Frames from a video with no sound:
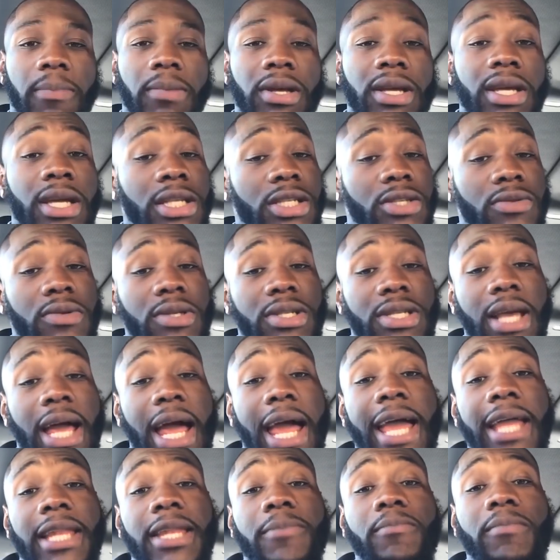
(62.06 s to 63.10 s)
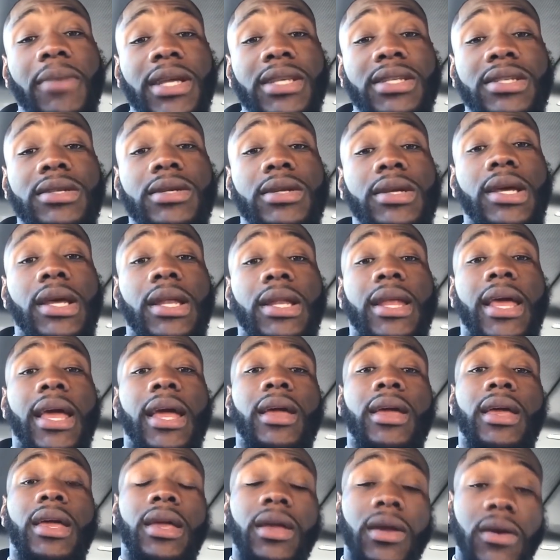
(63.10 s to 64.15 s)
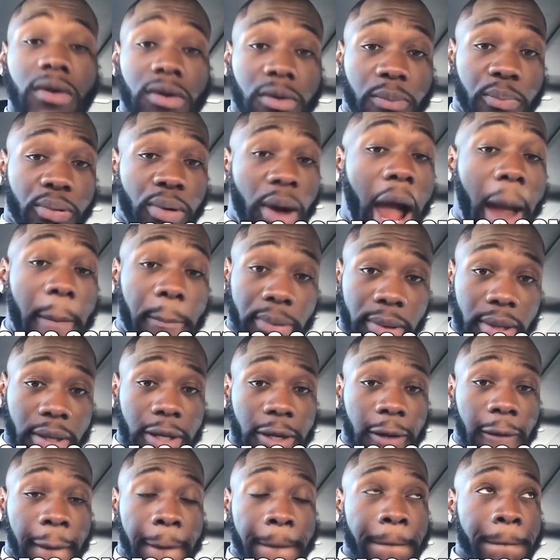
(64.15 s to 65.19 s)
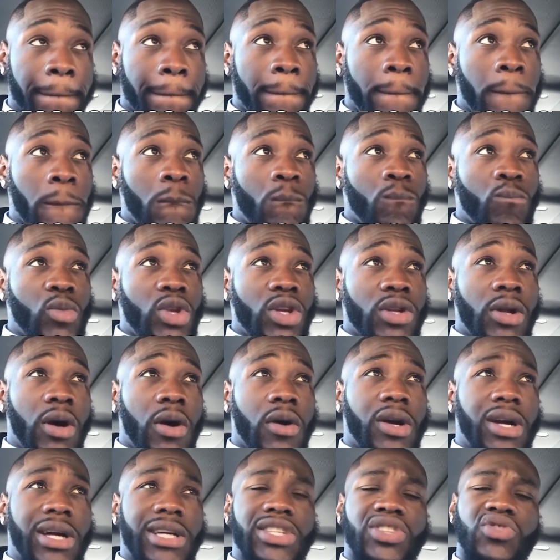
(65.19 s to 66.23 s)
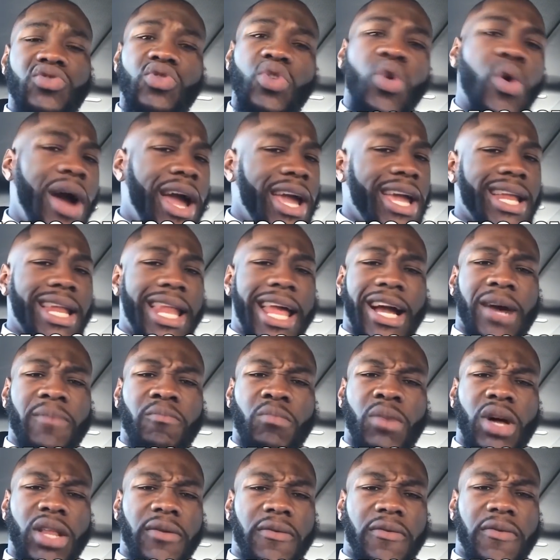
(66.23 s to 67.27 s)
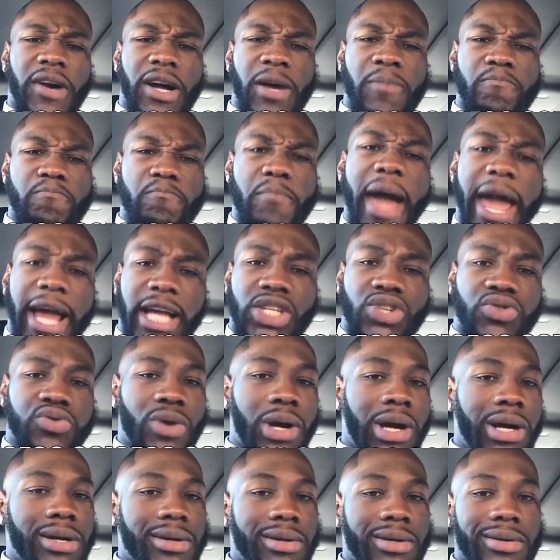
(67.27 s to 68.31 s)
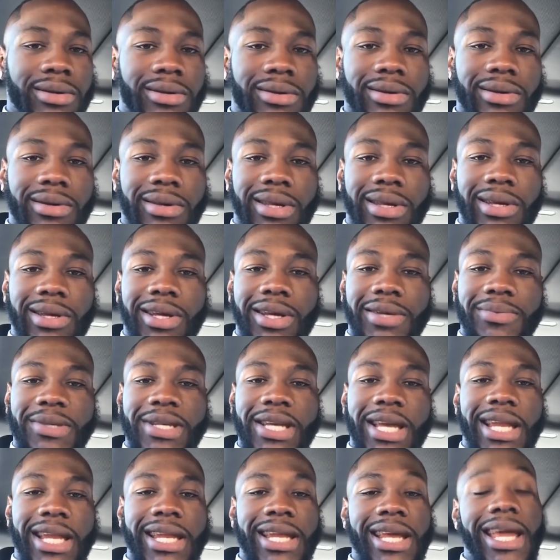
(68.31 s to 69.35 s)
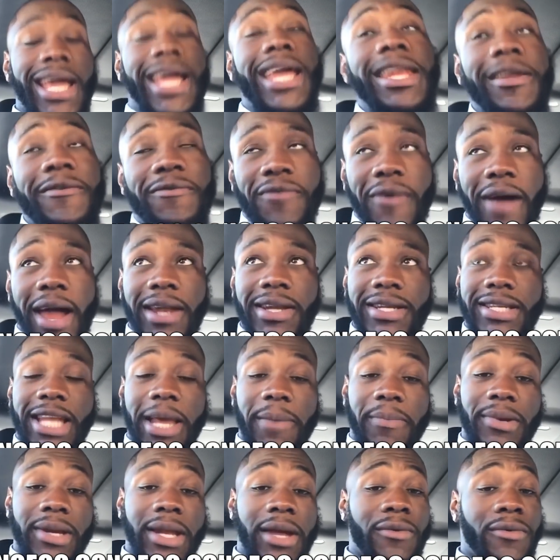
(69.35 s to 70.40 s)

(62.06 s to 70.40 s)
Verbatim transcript: paid step aside money, is now stepping up instead of stepping aside. Now, on the on the conference call today, Wilder had